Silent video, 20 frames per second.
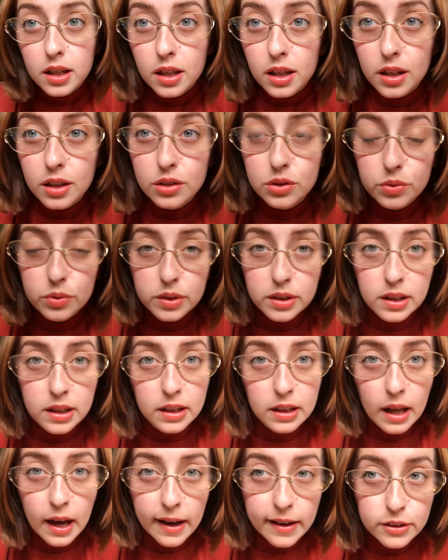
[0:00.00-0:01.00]
It's really
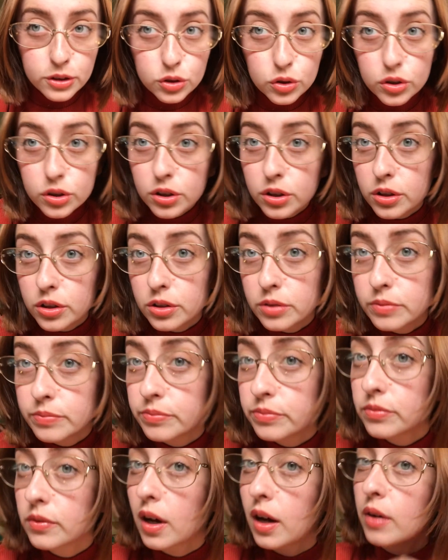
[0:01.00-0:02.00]
natural.
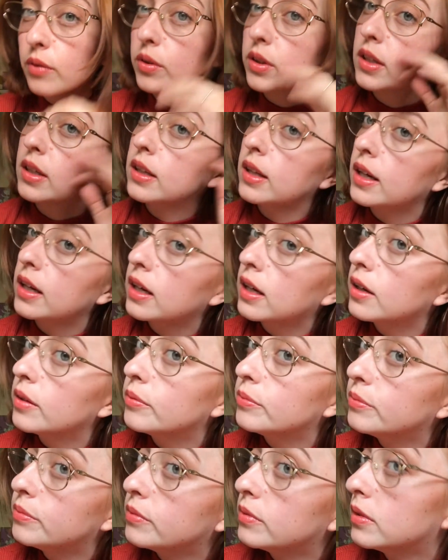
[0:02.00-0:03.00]
I really like it.
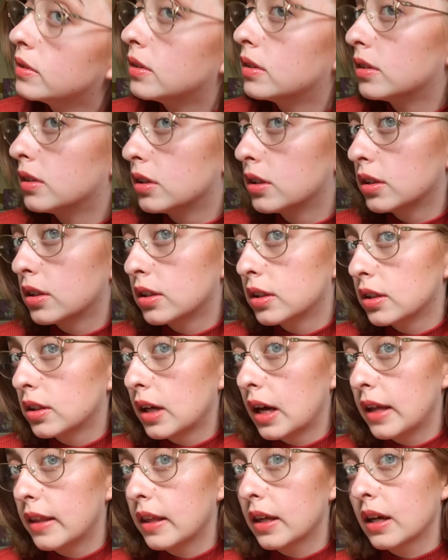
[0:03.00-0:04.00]

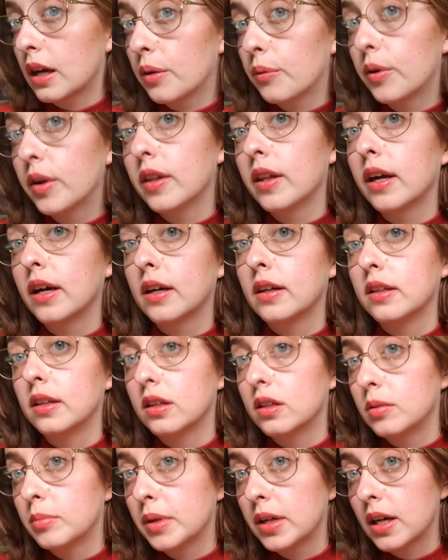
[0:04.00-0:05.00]
I think I went like a
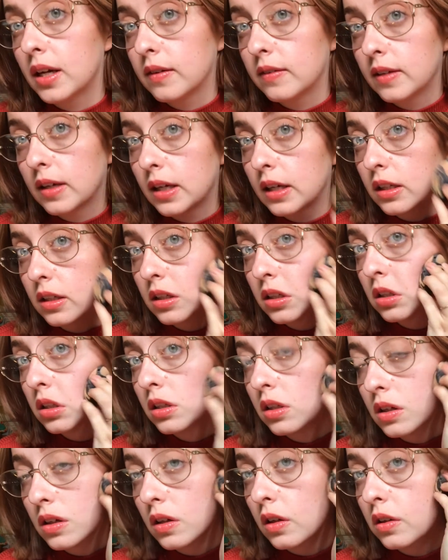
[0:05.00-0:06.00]
little bit heavy-handed
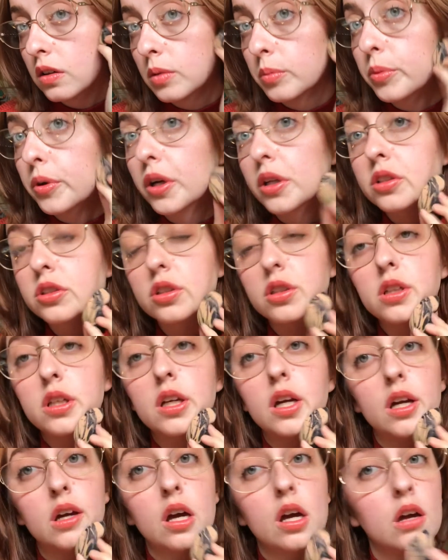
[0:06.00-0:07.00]
on the bronzer
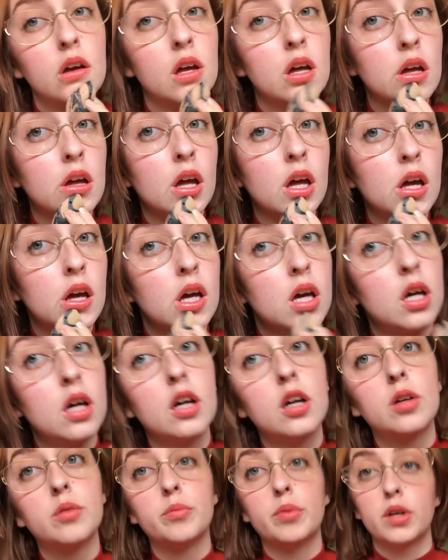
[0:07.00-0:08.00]
today,
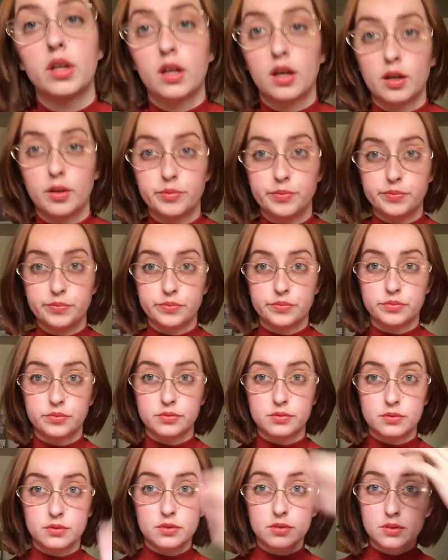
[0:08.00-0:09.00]
but
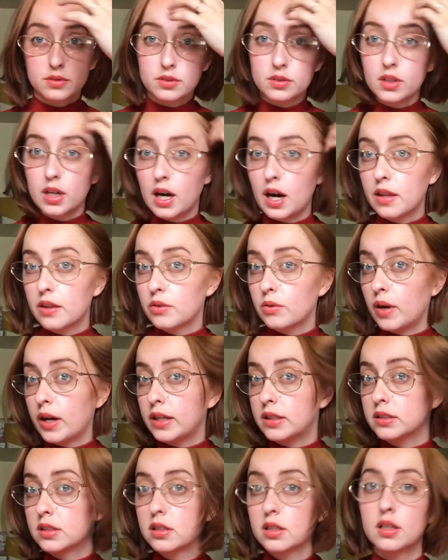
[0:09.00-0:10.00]

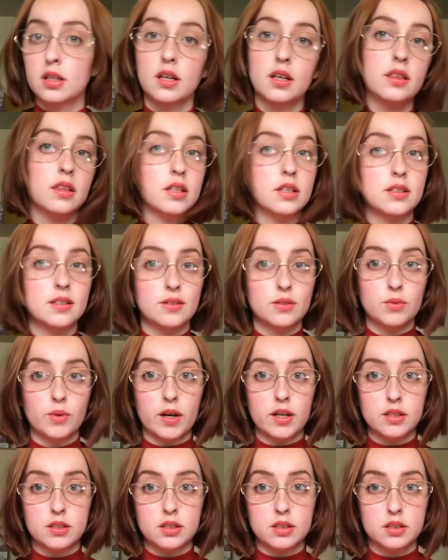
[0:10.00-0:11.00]
otherwise this is
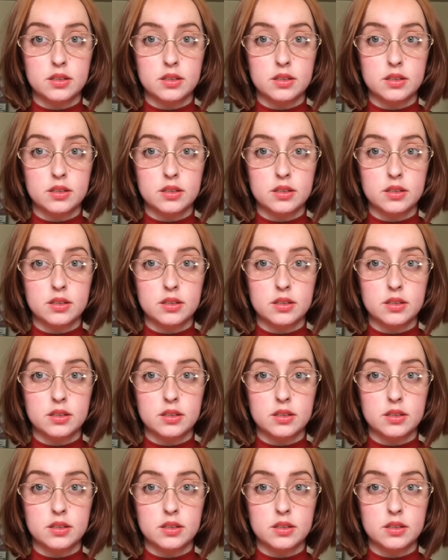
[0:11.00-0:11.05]
what